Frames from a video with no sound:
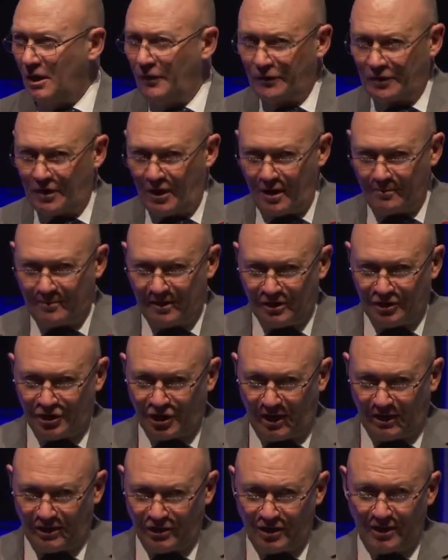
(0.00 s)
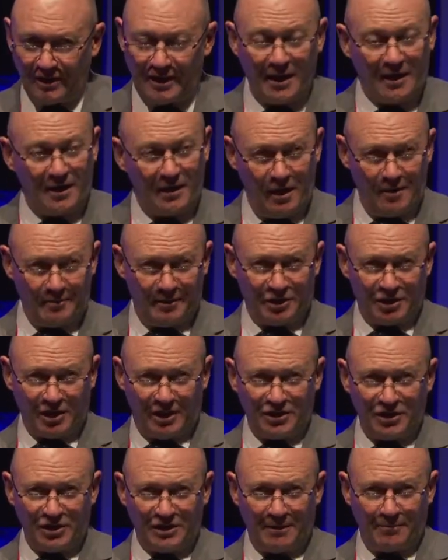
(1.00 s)
of climate change. And again, climate
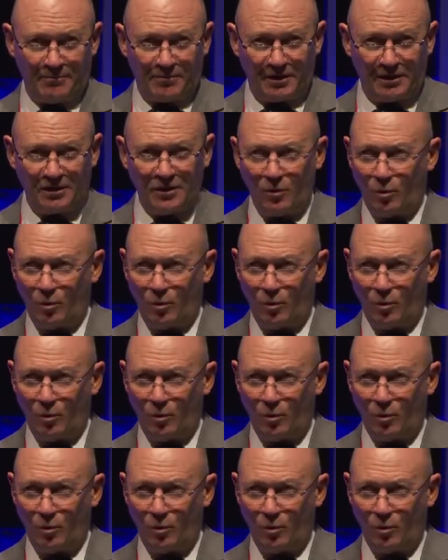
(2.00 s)
change is something